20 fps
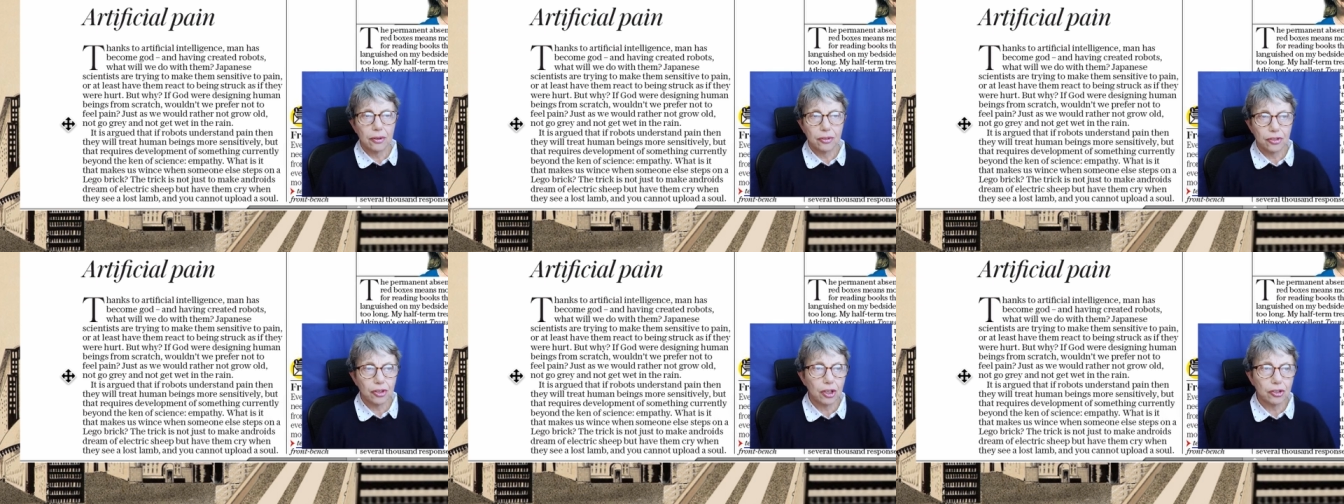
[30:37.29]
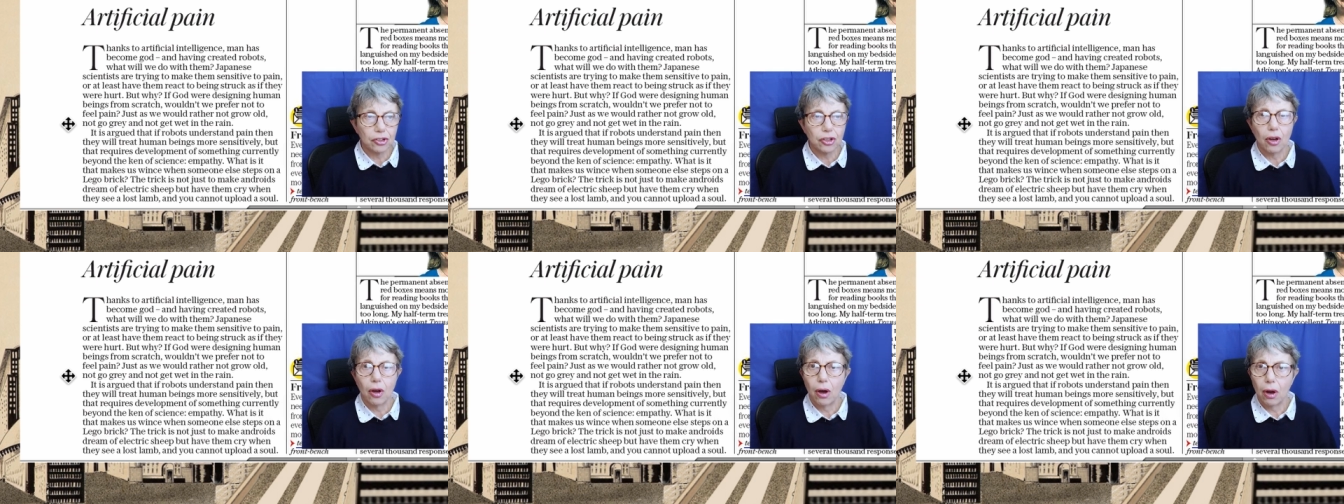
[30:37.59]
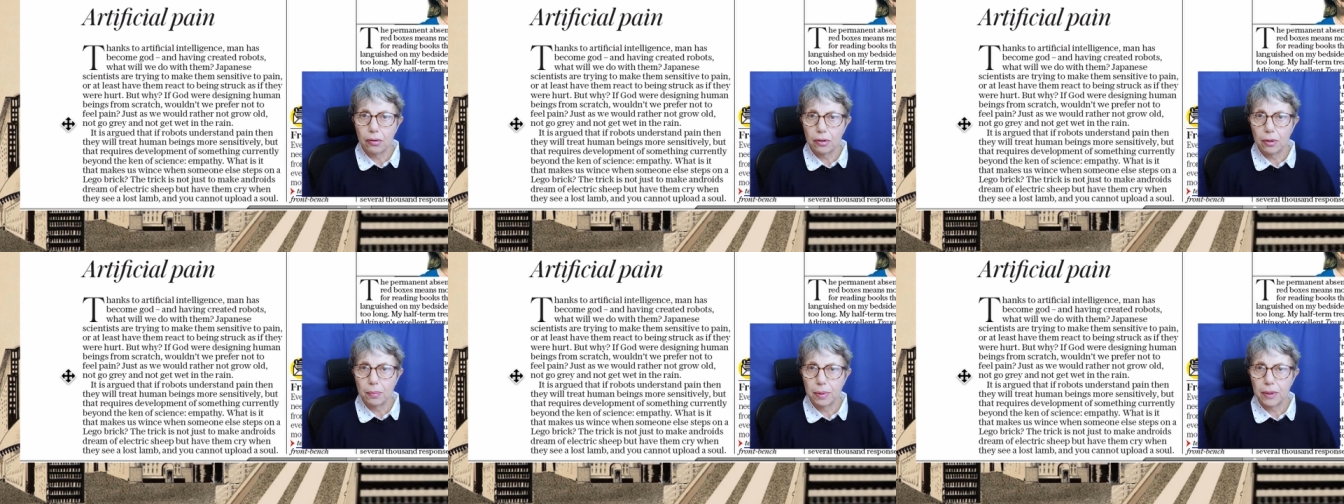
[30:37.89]
such a
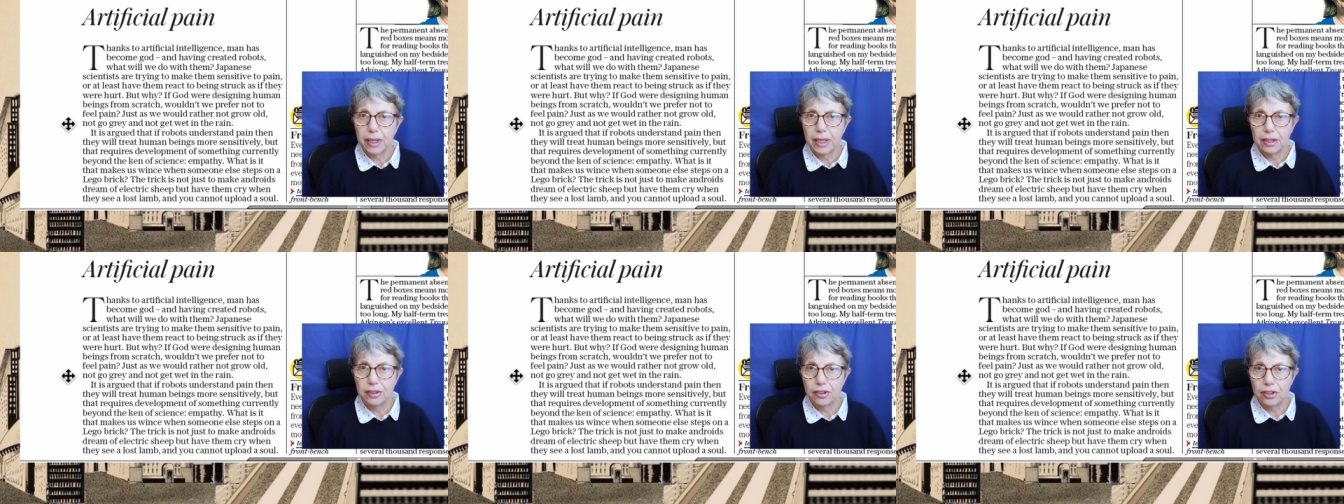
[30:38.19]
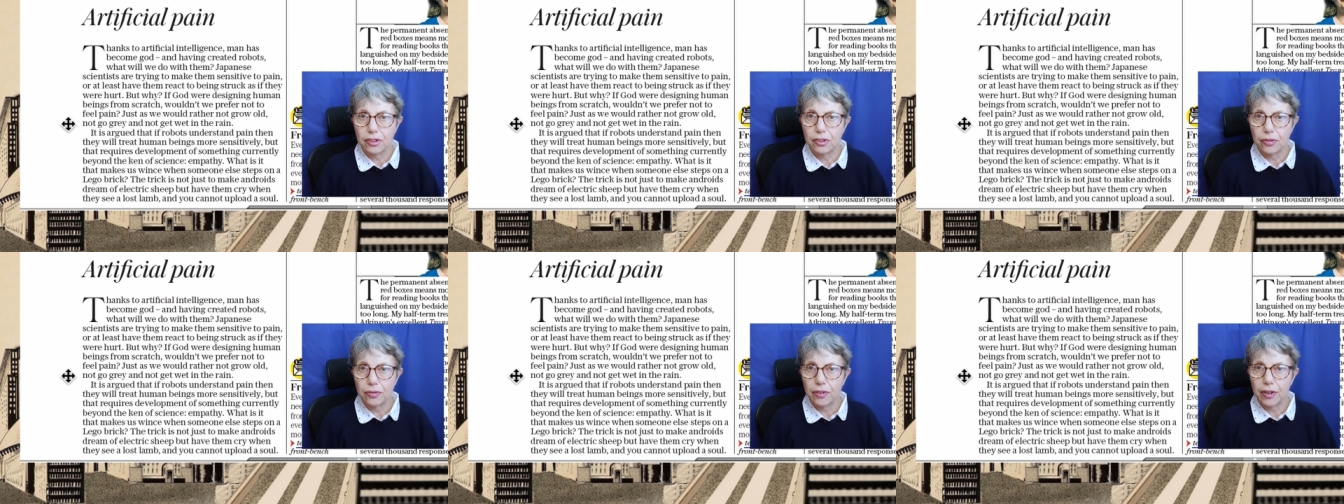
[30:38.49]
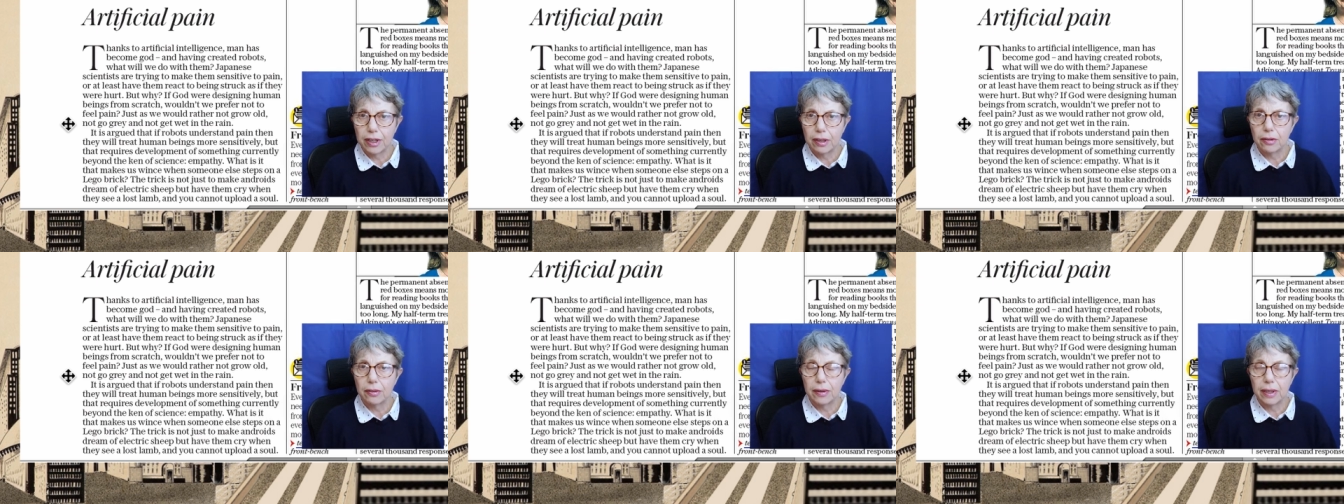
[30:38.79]
horribly
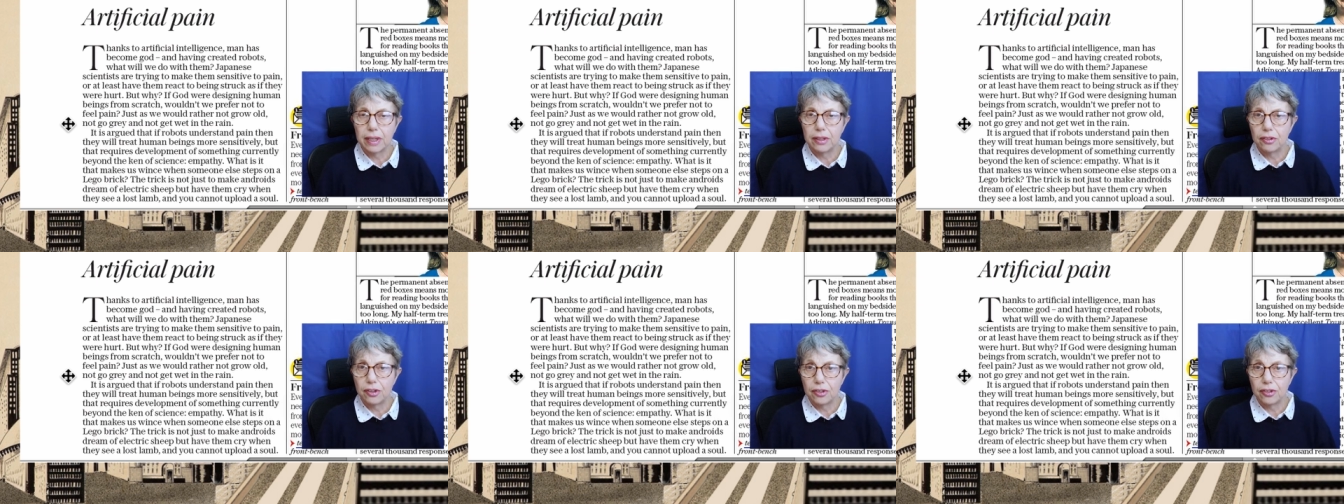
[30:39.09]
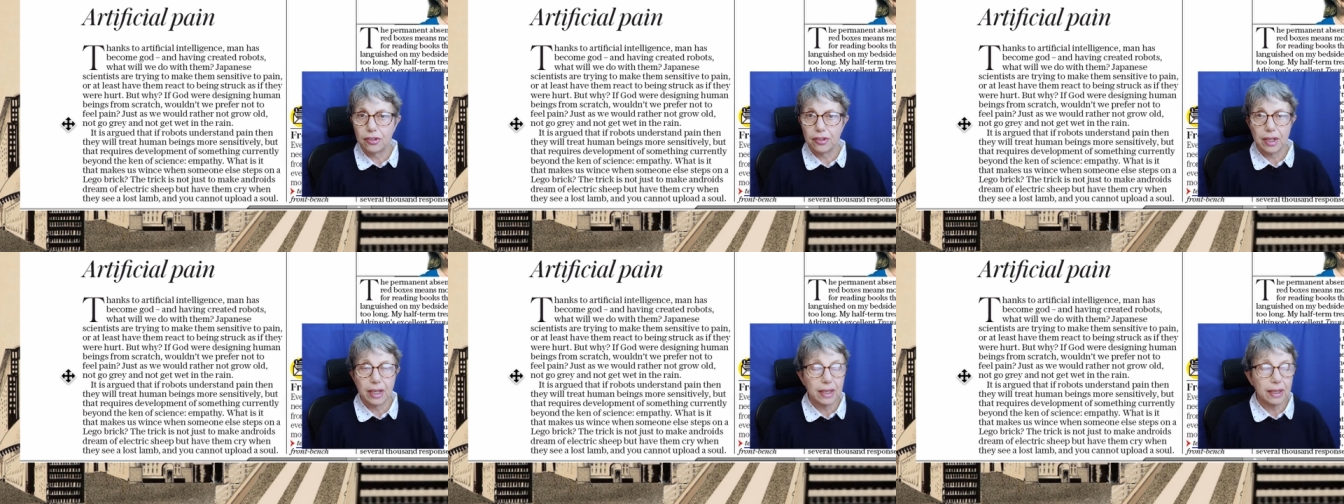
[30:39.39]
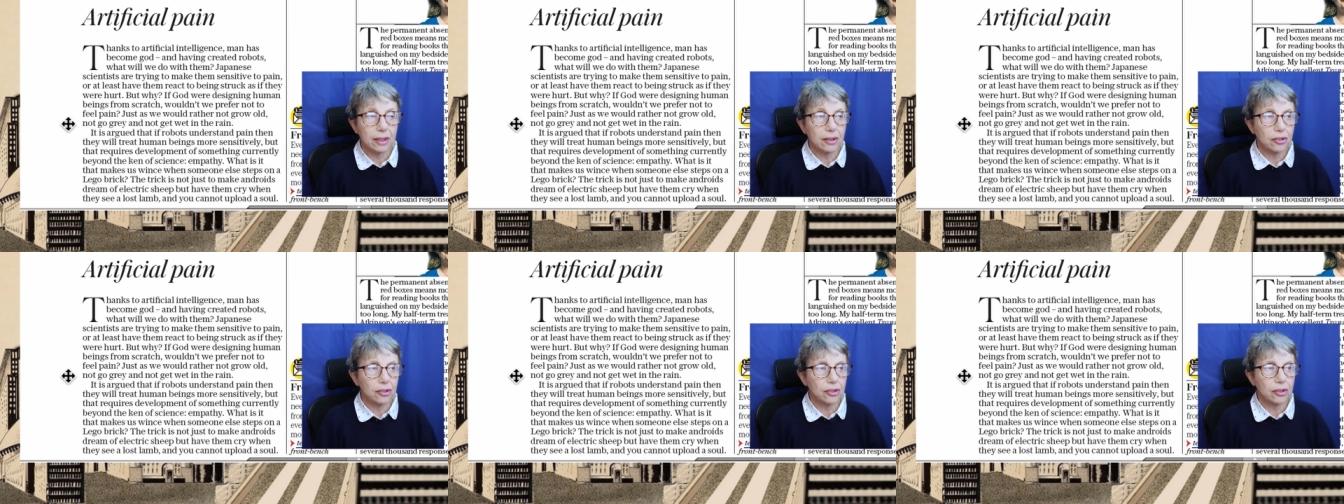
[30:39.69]
disfiguring
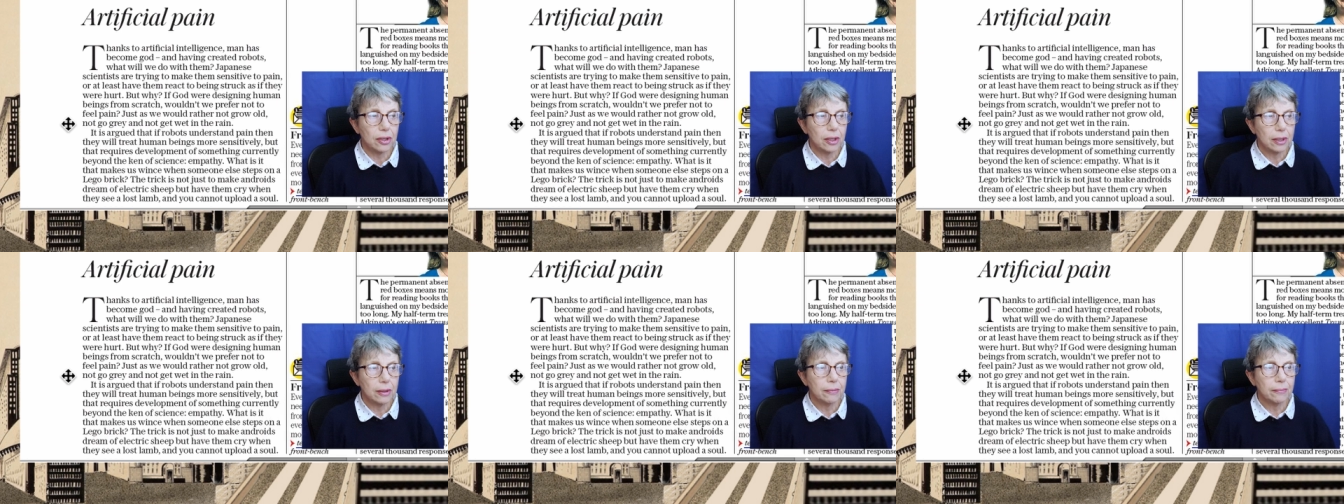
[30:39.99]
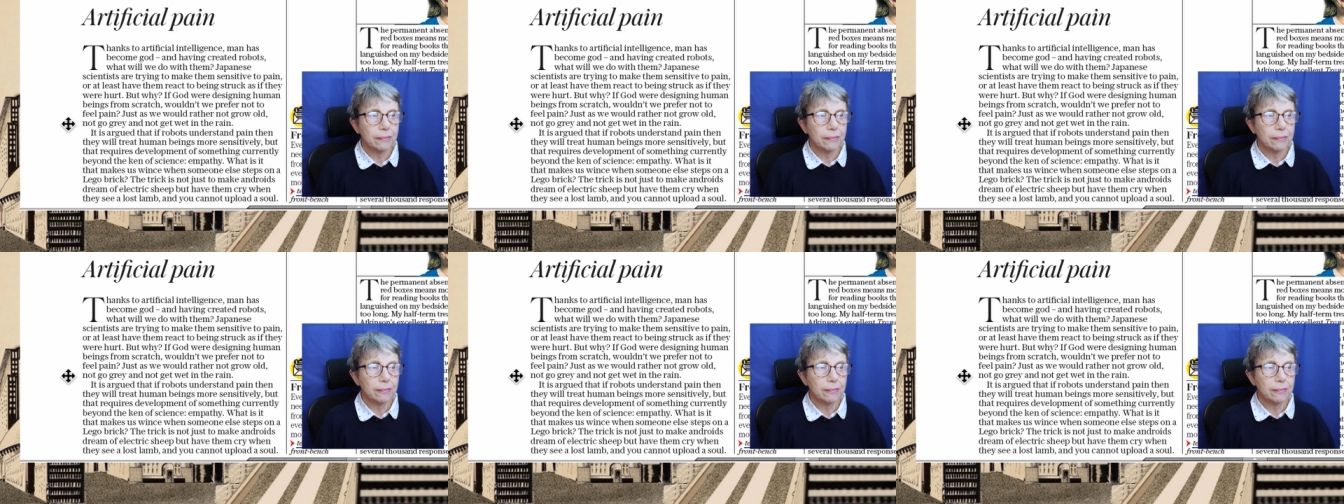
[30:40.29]
disease